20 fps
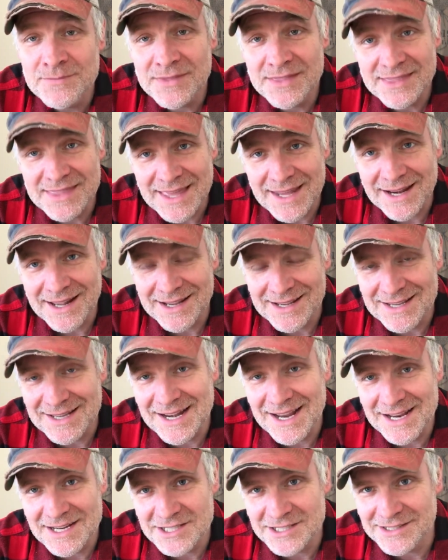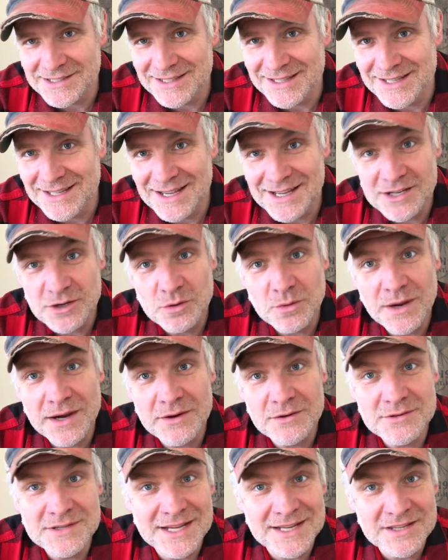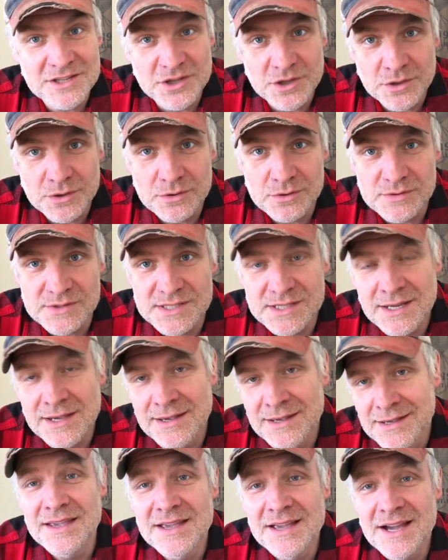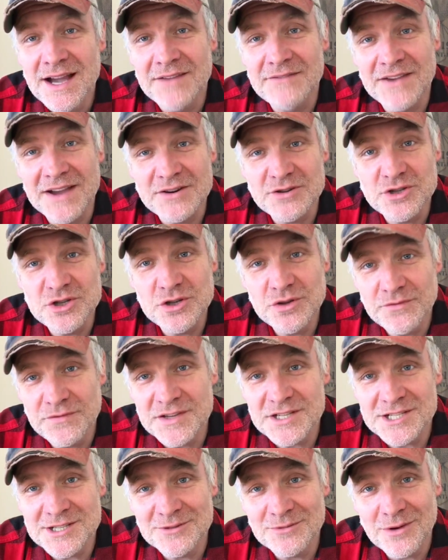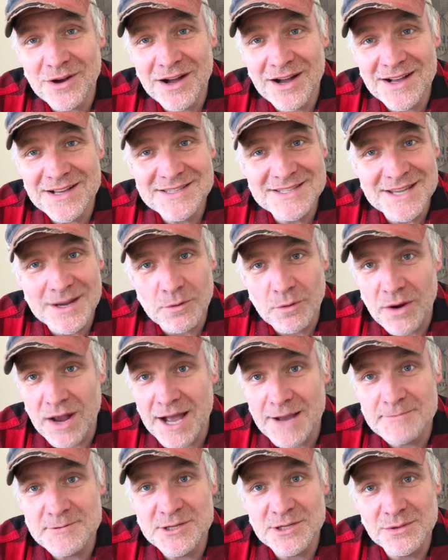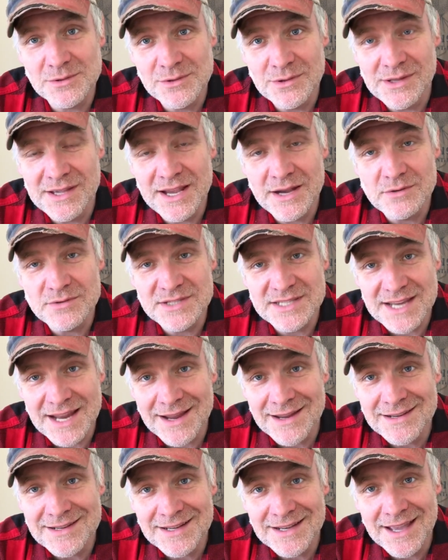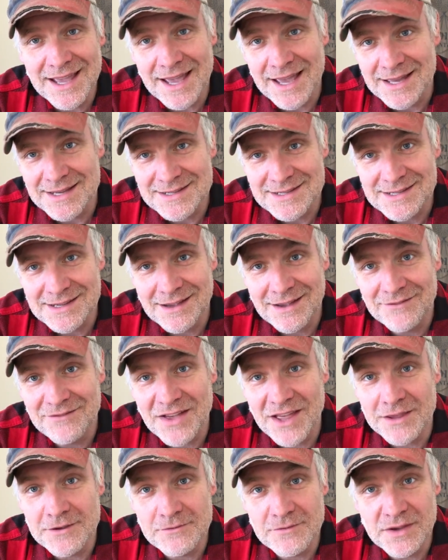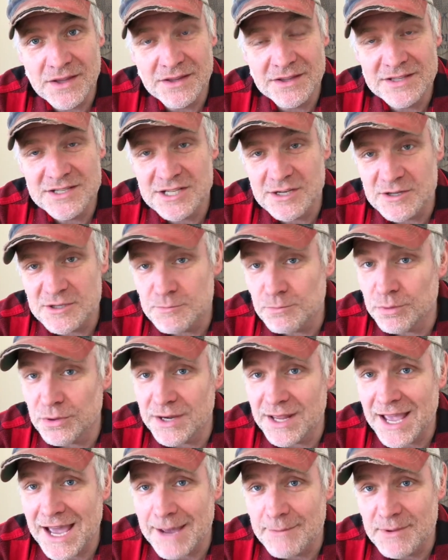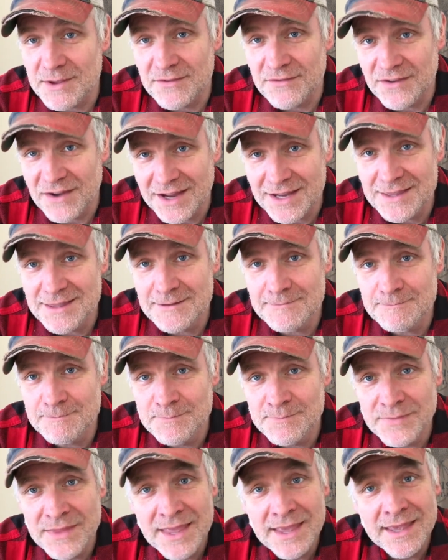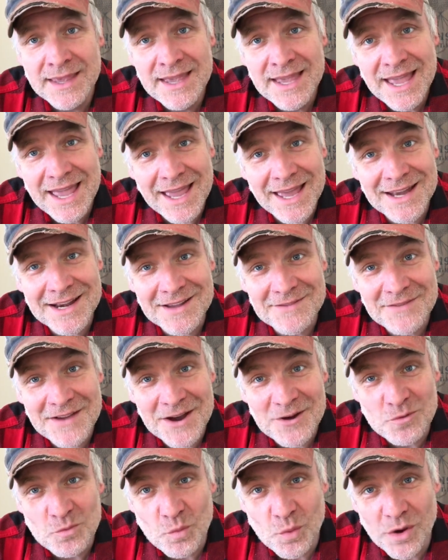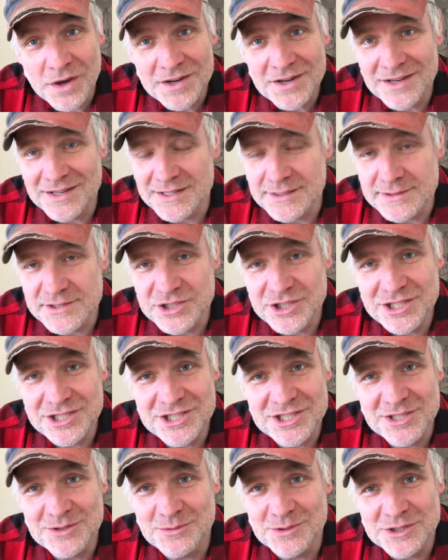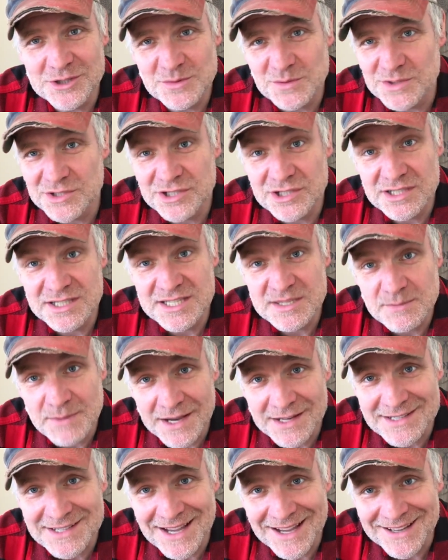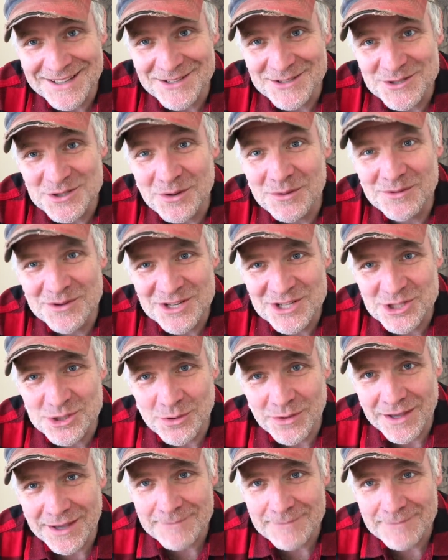that I can actually go out and use. I found two fishing rods that were absolutely outstanding at Value Village. I was pretty happy to find them. And I found one on Kijiji, which was just spectacular. So I'm going to show you.